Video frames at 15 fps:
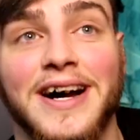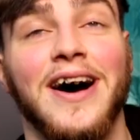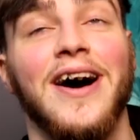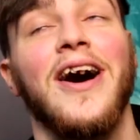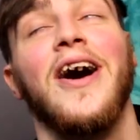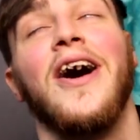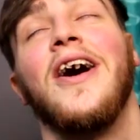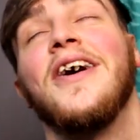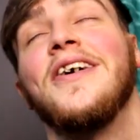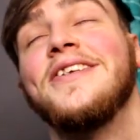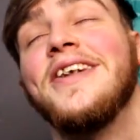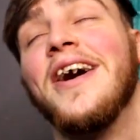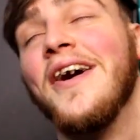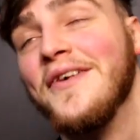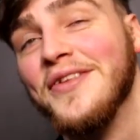Oh
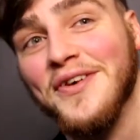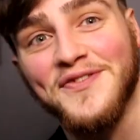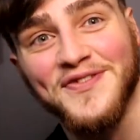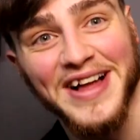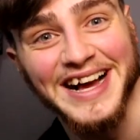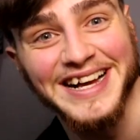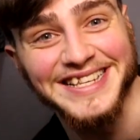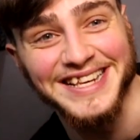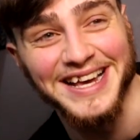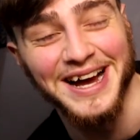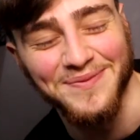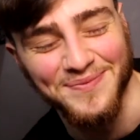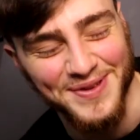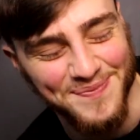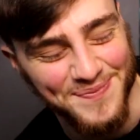no, the flag's
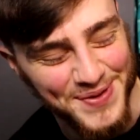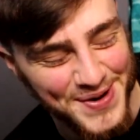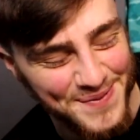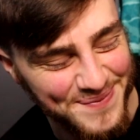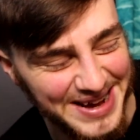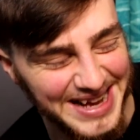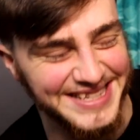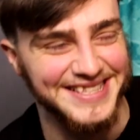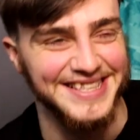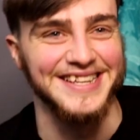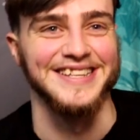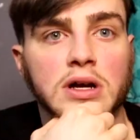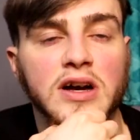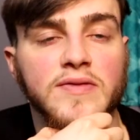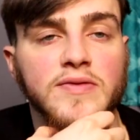up, the poor
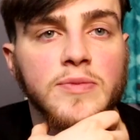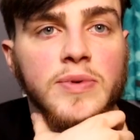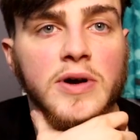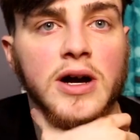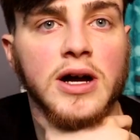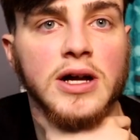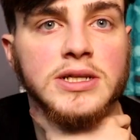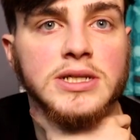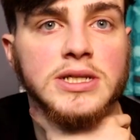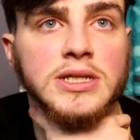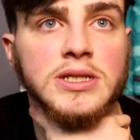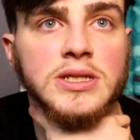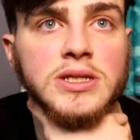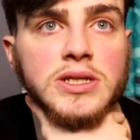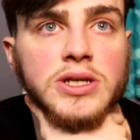bastard. Harvey Barnes,
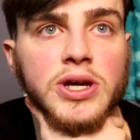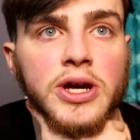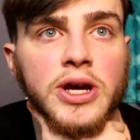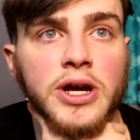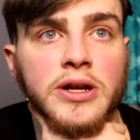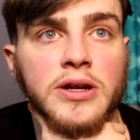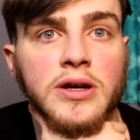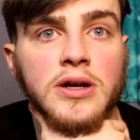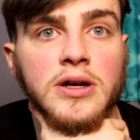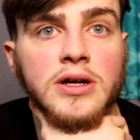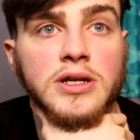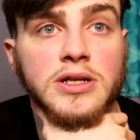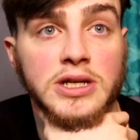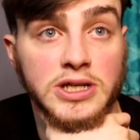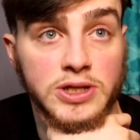decent turn.
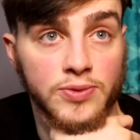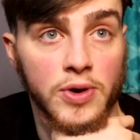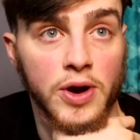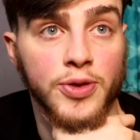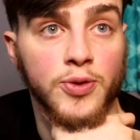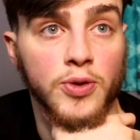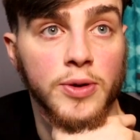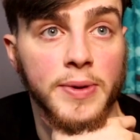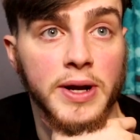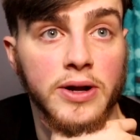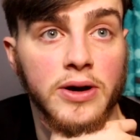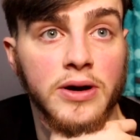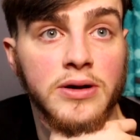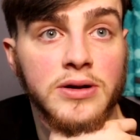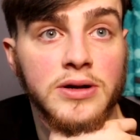There's a run through the
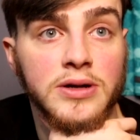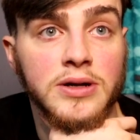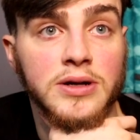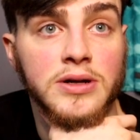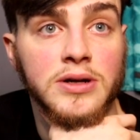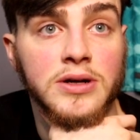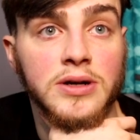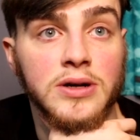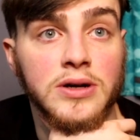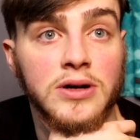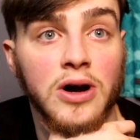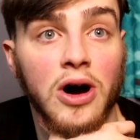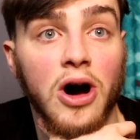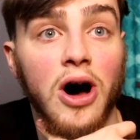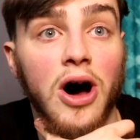middle.
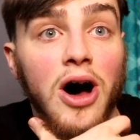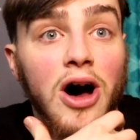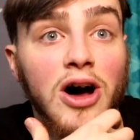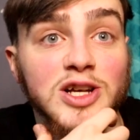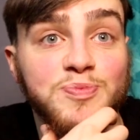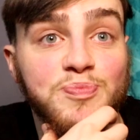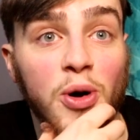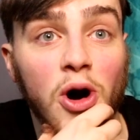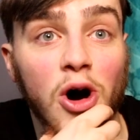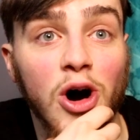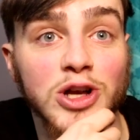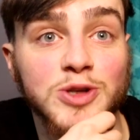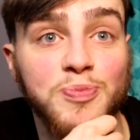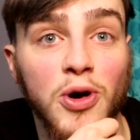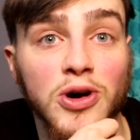Oh, it's
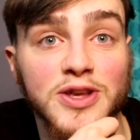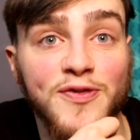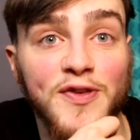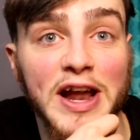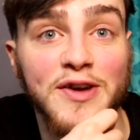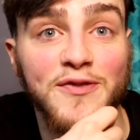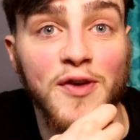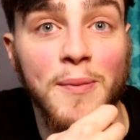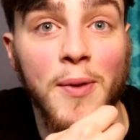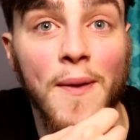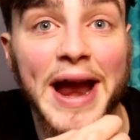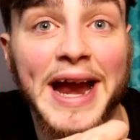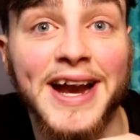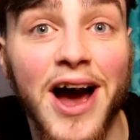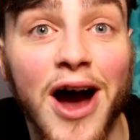poor, it's poor defending from
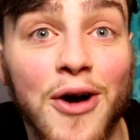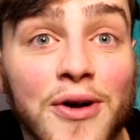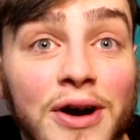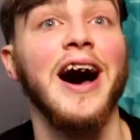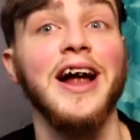Moreno,